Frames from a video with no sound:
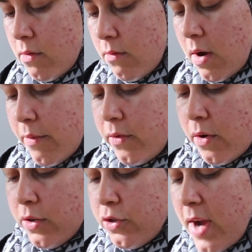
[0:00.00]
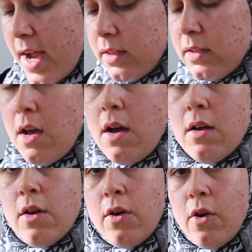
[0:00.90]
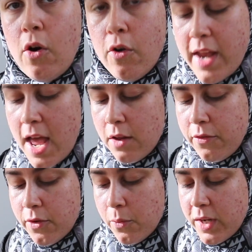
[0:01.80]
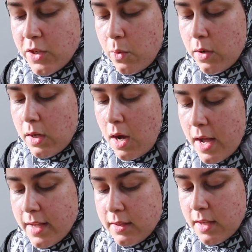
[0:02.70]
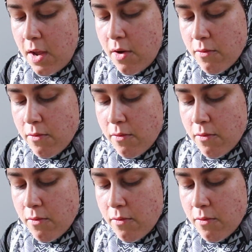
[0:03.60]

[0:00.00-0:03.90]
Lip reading: Right, we've got a tractor or an elephant. Which one, guys?